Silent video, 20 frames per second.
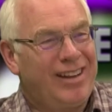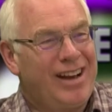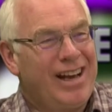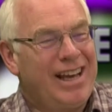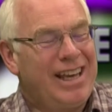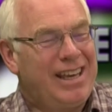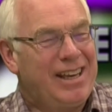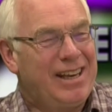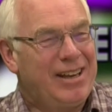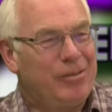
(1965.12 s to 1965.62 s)

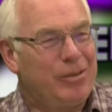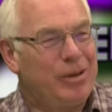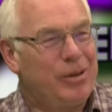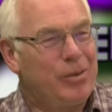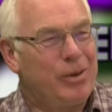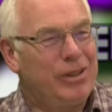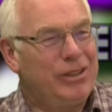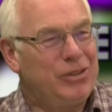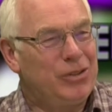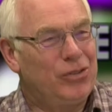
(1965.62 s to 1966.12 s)
like it, we,
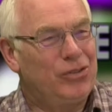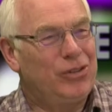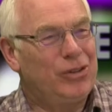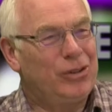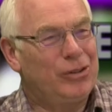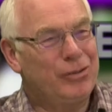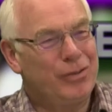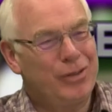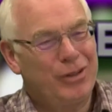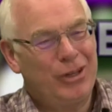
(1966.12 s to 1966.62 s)
would just
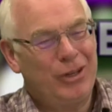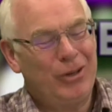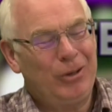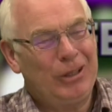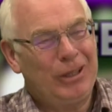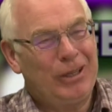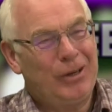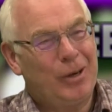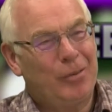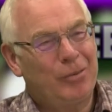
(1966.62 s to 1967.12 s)
go for the
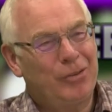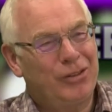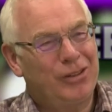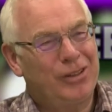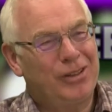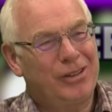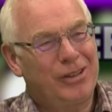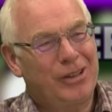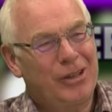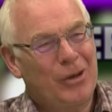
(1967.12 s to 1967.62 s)
nuclear
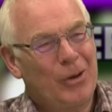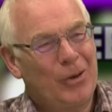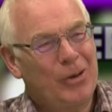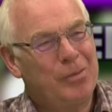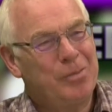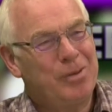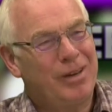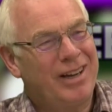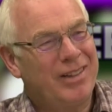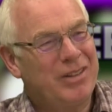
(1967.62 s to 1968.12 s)
option and, and
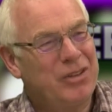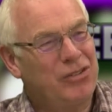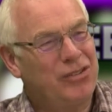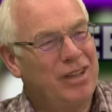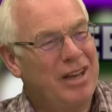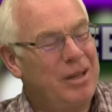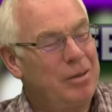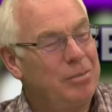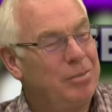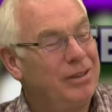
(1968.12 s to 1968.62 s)
occupy the
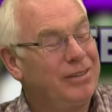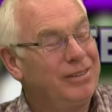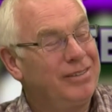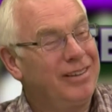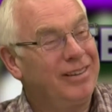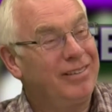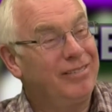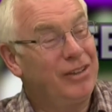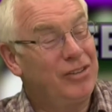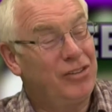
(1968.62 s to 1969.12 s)
Senate
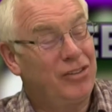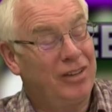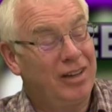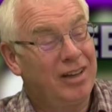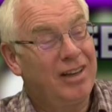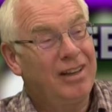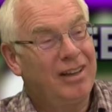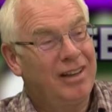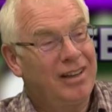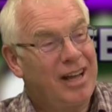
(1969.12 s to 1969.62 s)
building, which well,
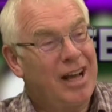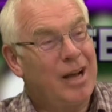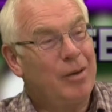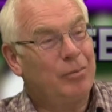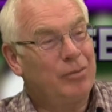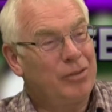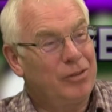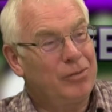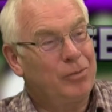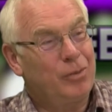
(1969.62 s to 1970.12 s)

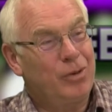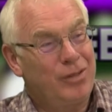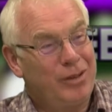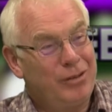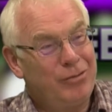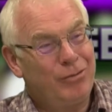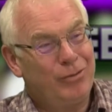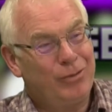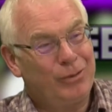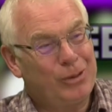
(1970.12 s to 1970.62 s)
happened
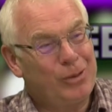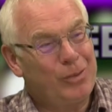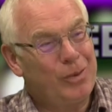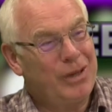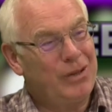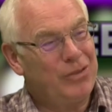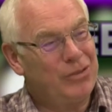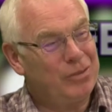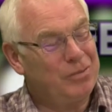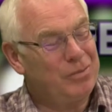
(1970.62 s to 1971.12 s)
within four
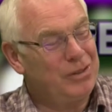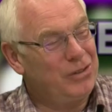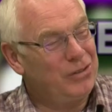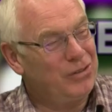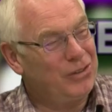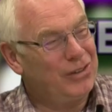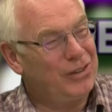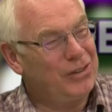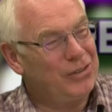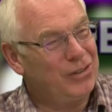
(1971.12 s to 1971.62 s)
weeks of me
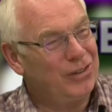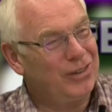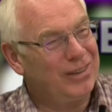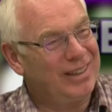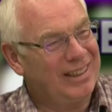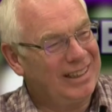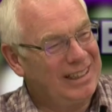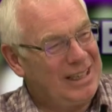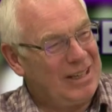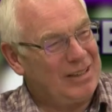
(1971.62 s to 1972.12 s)
starting
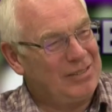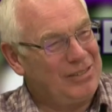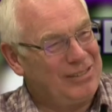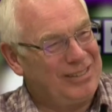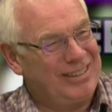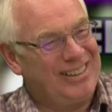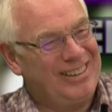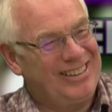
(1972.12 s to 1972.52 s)
at Lancaster